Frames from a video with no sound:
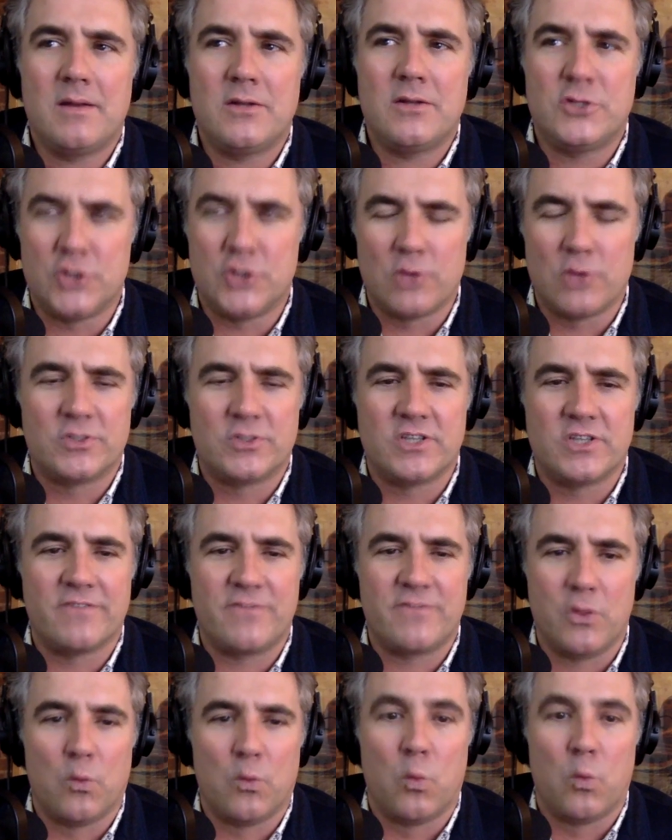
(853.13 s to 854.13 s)

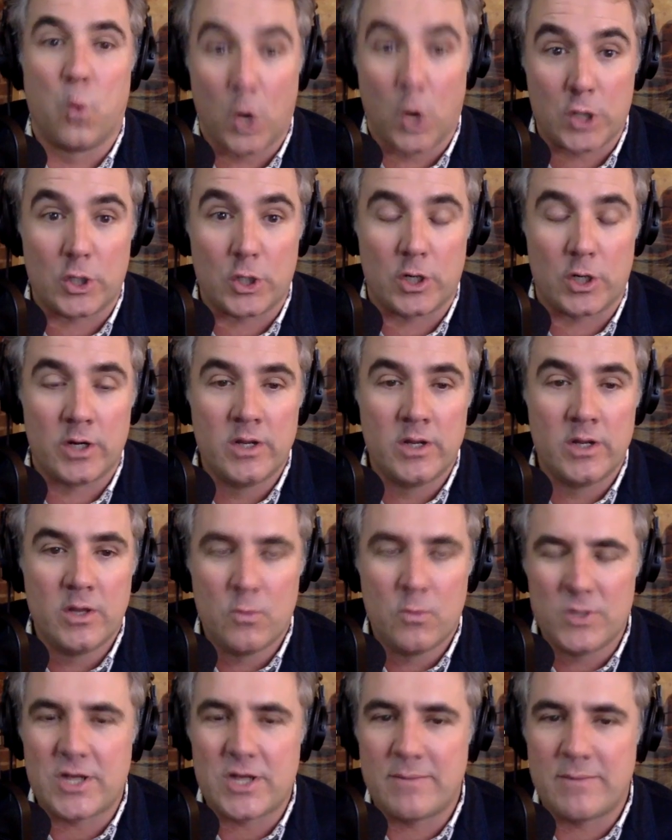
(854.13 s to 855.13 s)
Joseph the Worker,
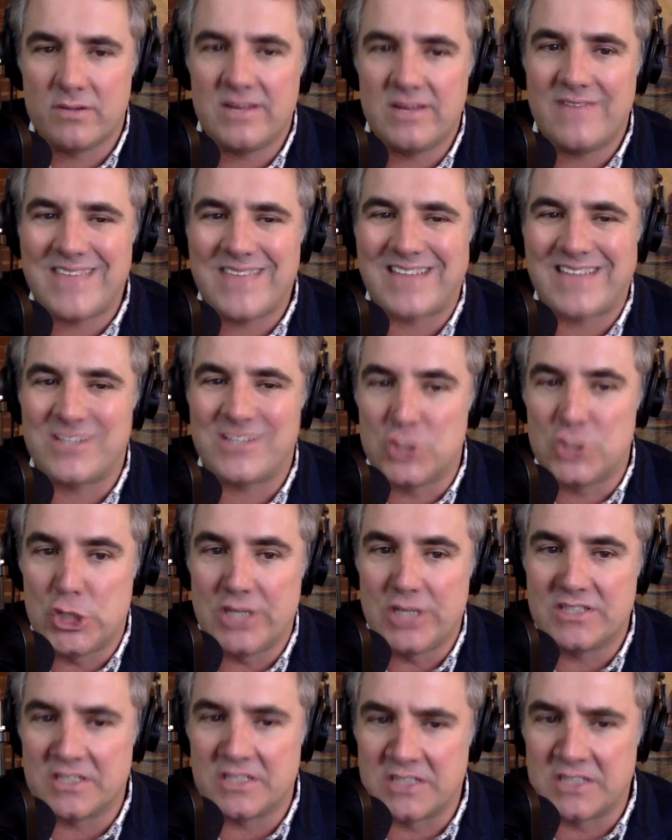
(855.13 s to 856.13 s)
which I believe that's
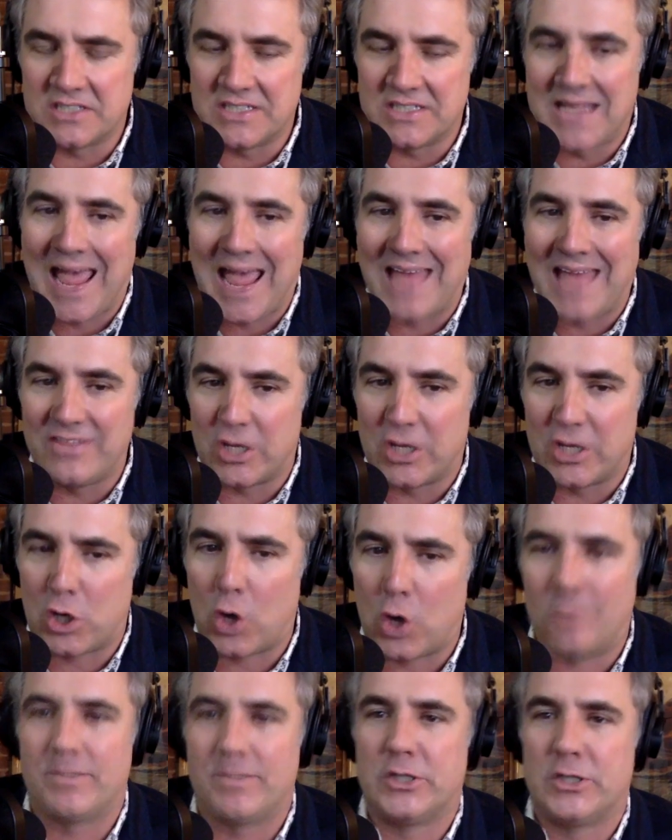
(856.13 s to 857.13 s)
Jesus's dad, the
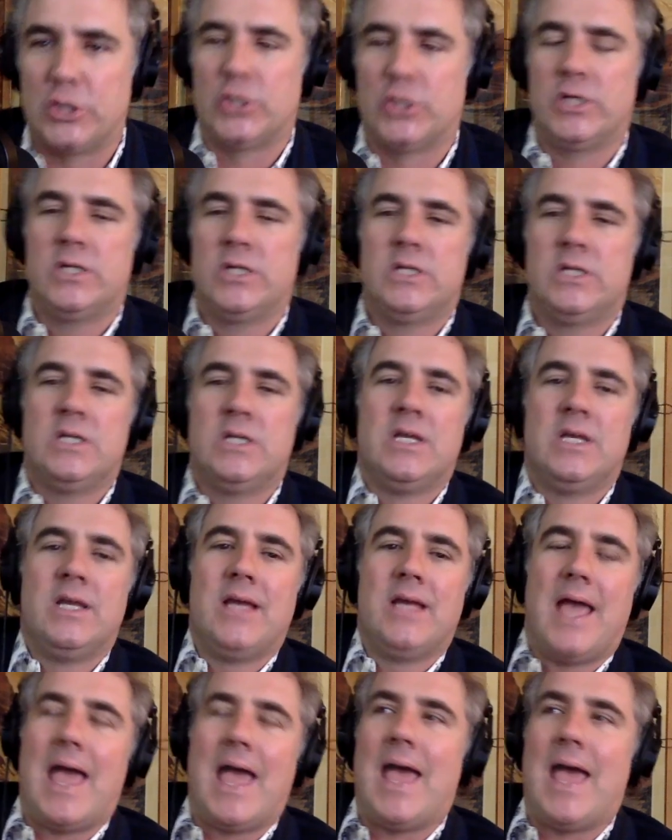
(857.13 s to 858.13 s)
carpenter.
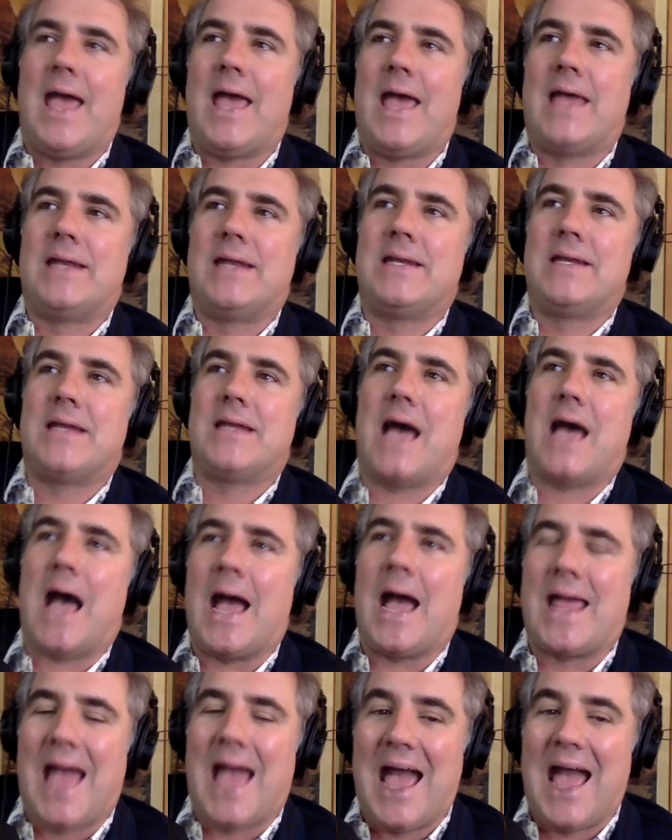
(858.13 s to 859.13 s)
And
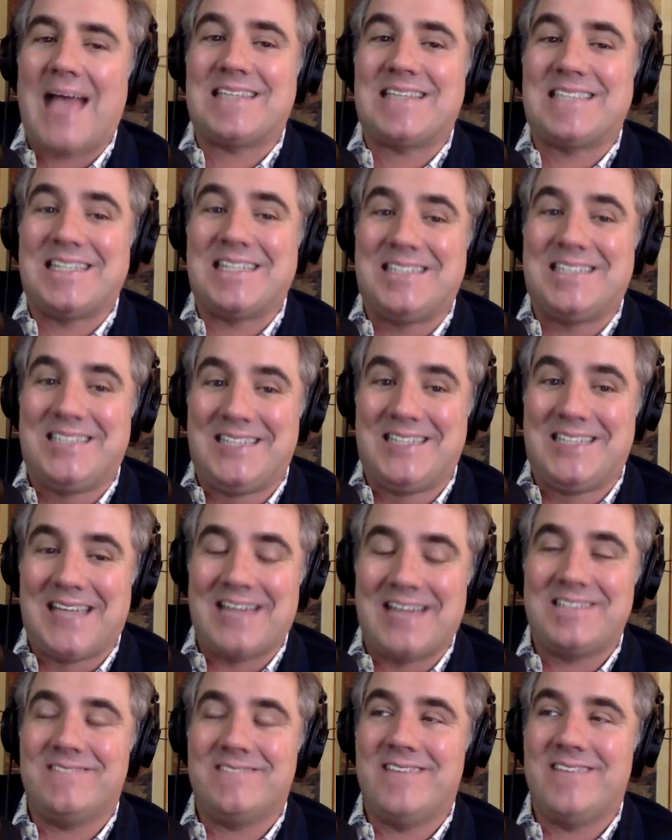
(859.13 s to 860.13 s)
I
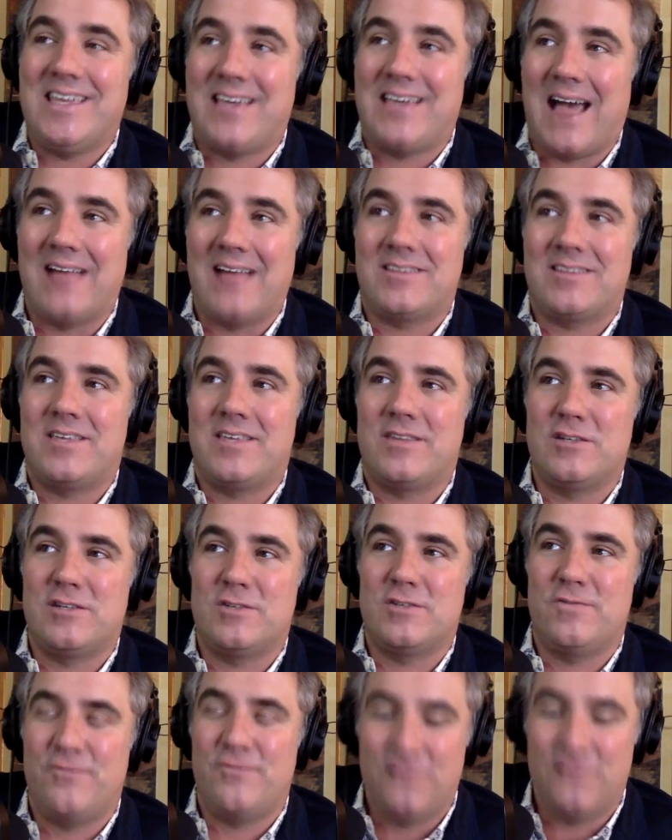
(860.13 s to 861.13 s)
accidentally got to
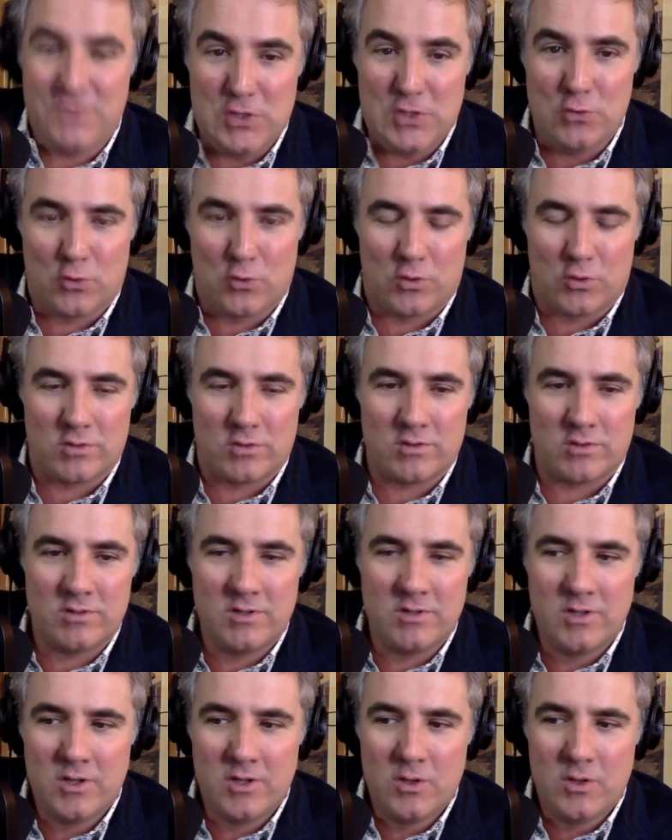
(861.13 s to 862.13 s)
this funeral,
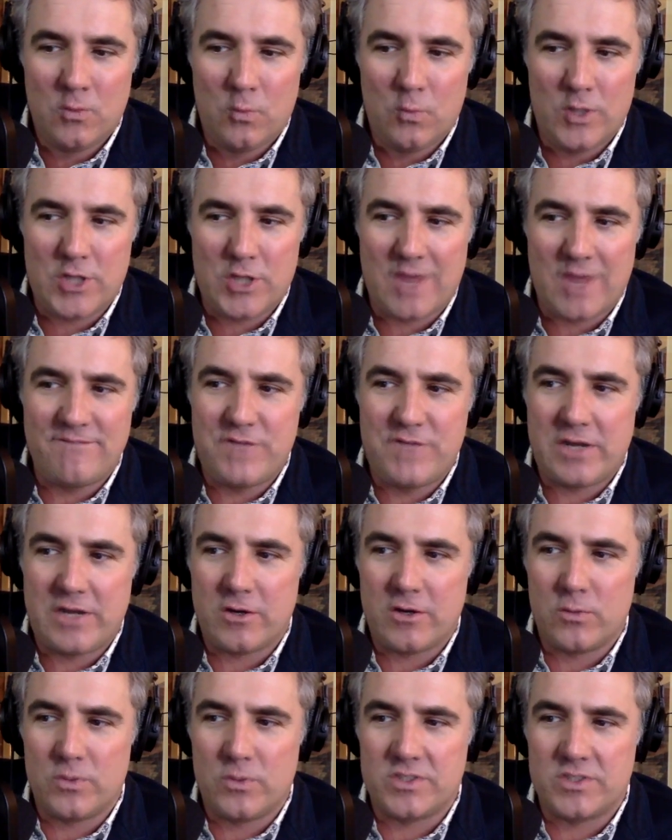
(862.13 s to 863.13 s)
which I
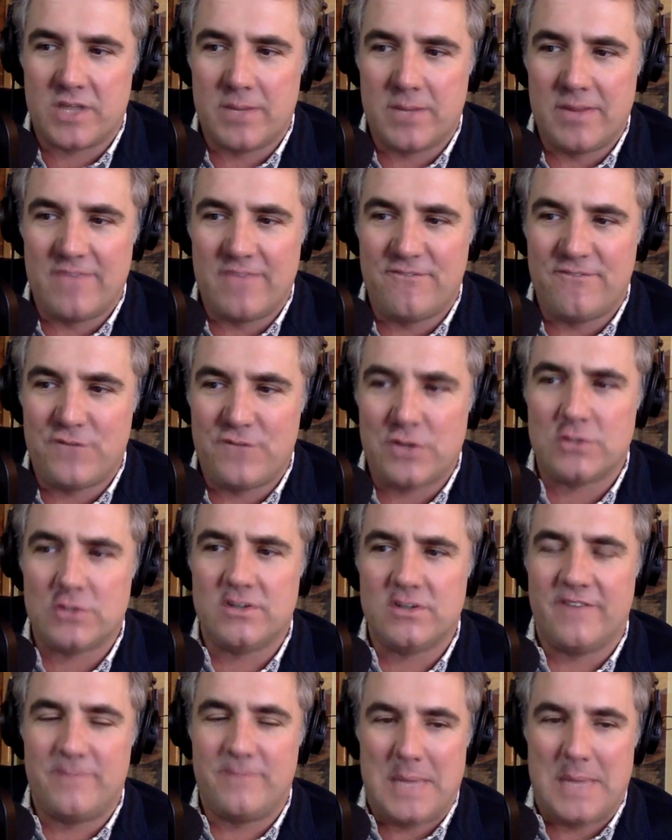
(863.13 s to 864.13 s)
figured was going to be
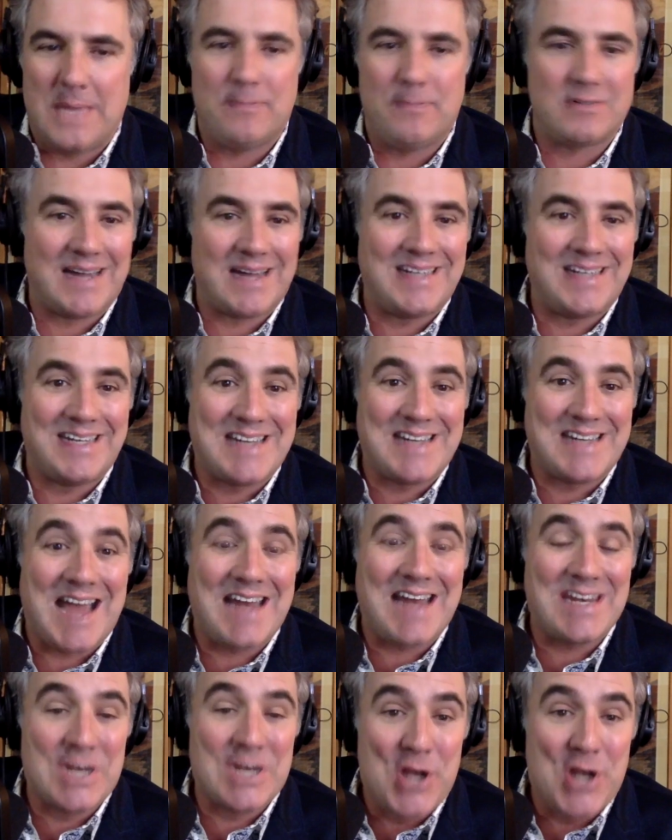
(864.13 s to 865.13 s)
full of people I did
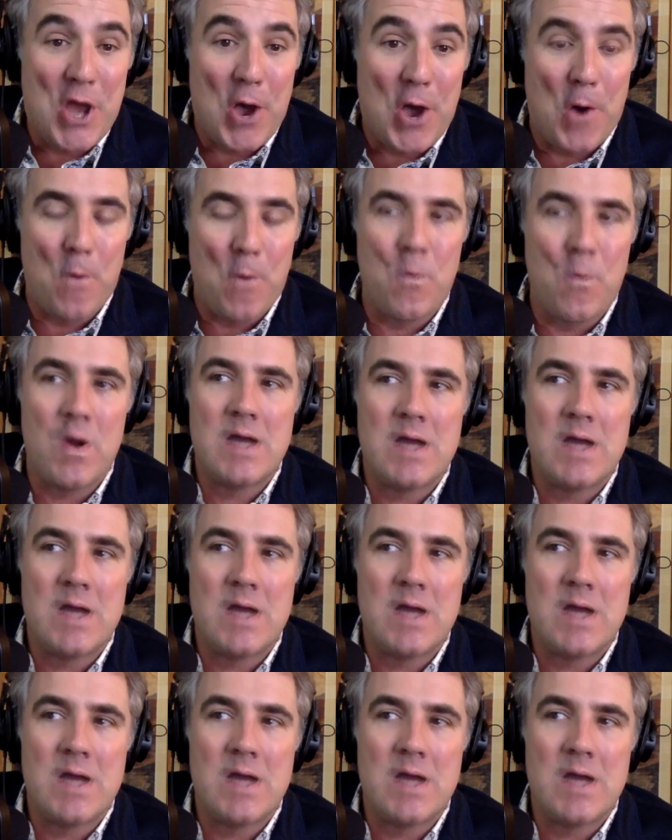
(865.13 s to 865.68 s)
not know